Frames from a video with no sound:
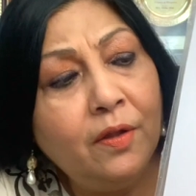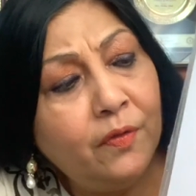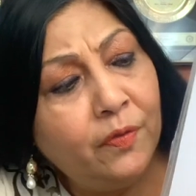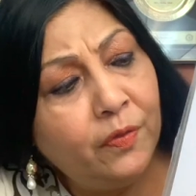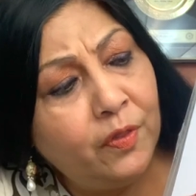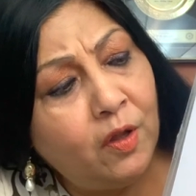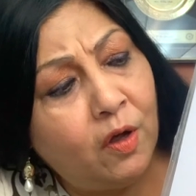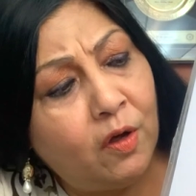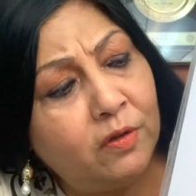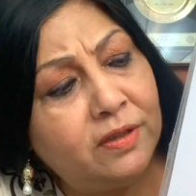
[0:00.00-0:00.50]

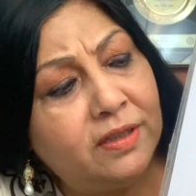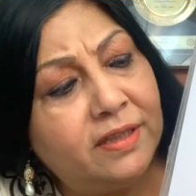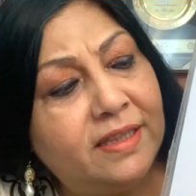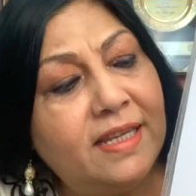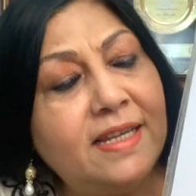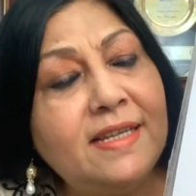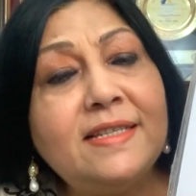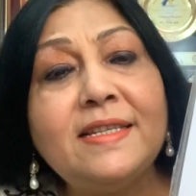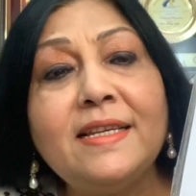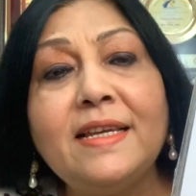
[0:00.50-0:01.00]
Now
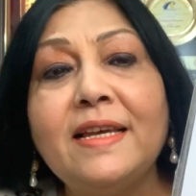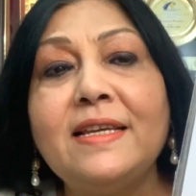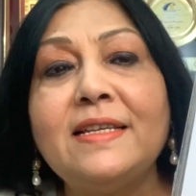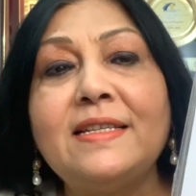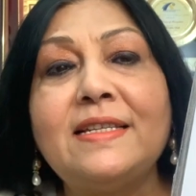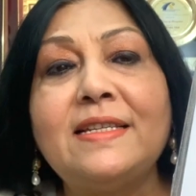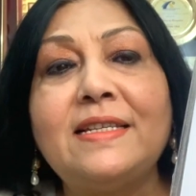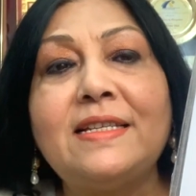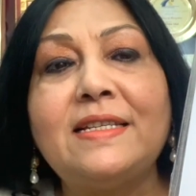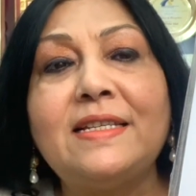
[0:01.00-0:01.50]
this
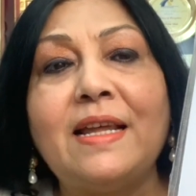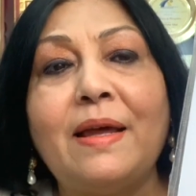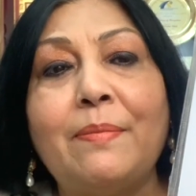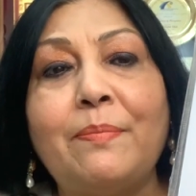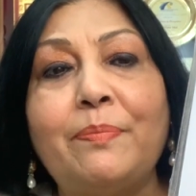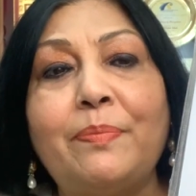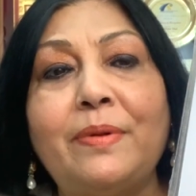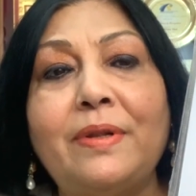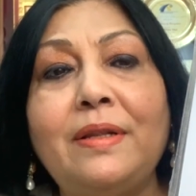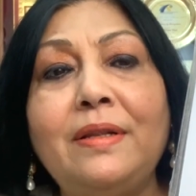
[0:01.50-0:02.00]
is
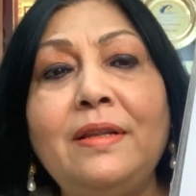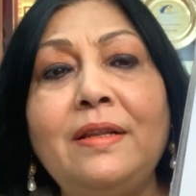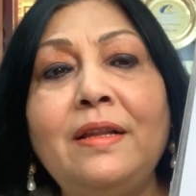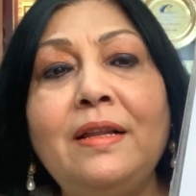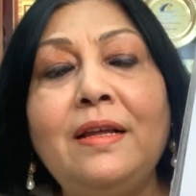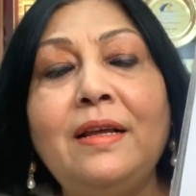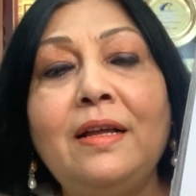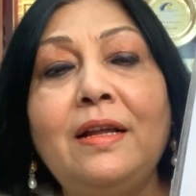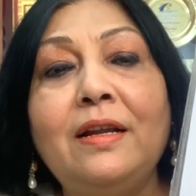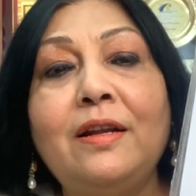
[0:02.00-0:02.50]
temple.
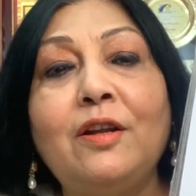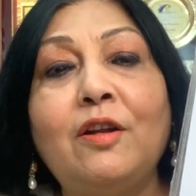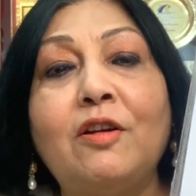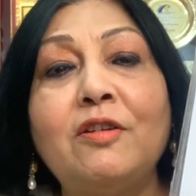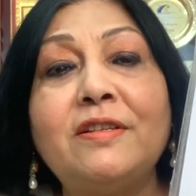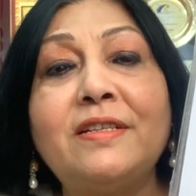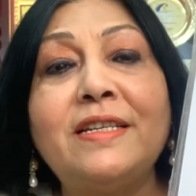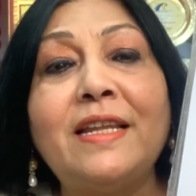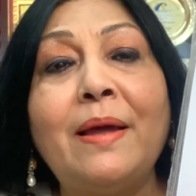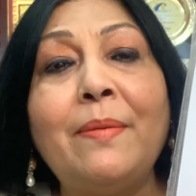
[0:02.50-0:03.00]

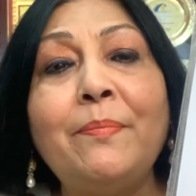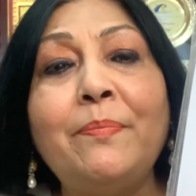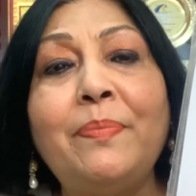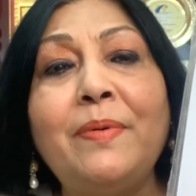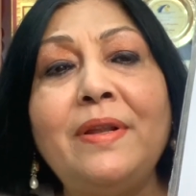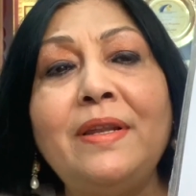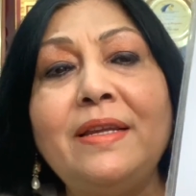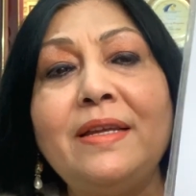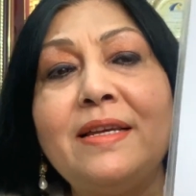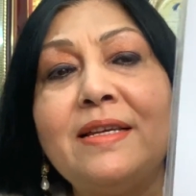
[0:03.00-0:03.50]
Now
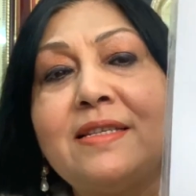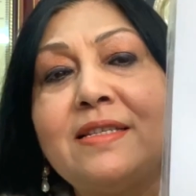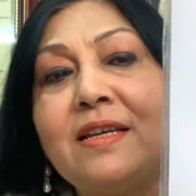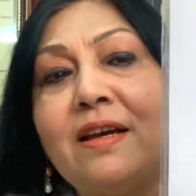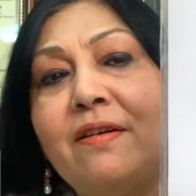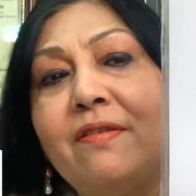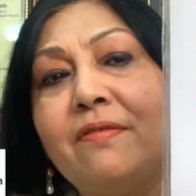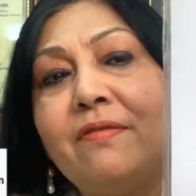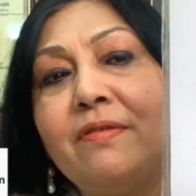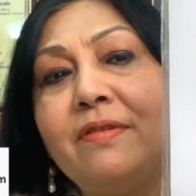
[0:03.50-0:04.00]
temple is
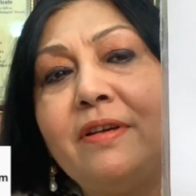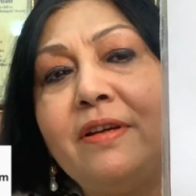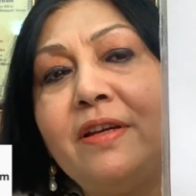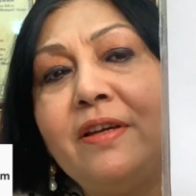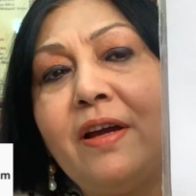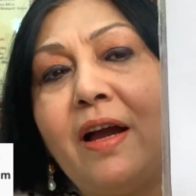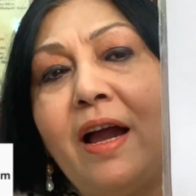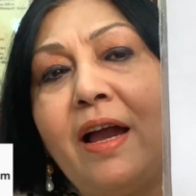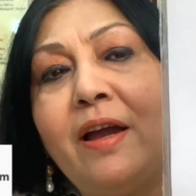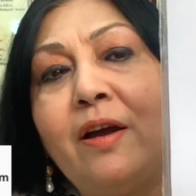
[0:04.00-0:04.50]
a,
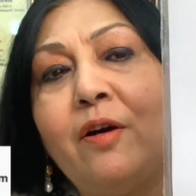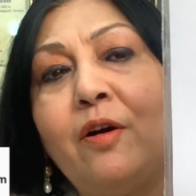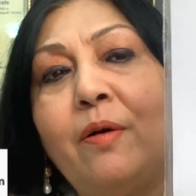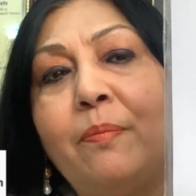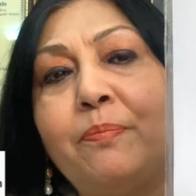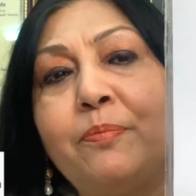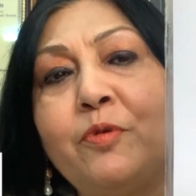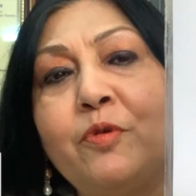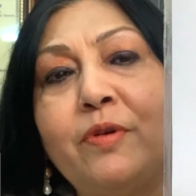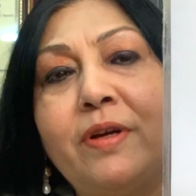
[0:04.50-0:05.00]
I
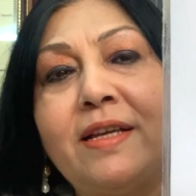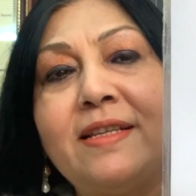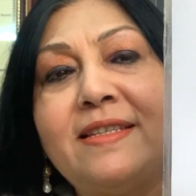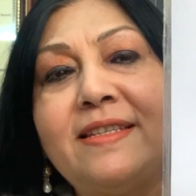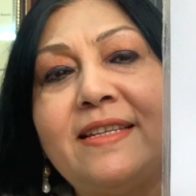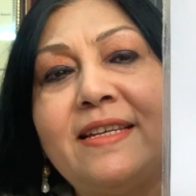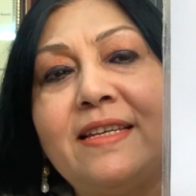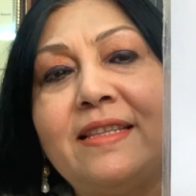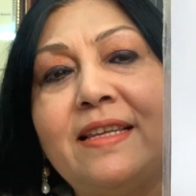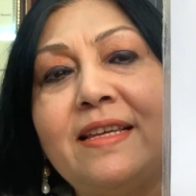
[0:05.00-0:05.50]
hope you can
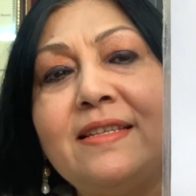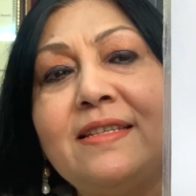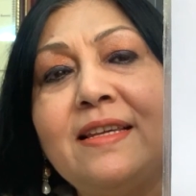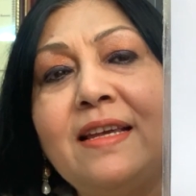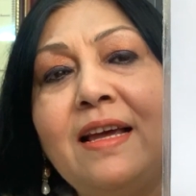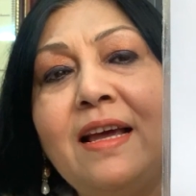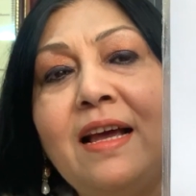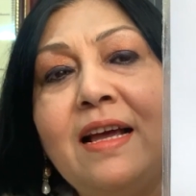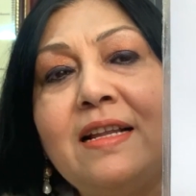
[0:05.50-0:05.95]
see this.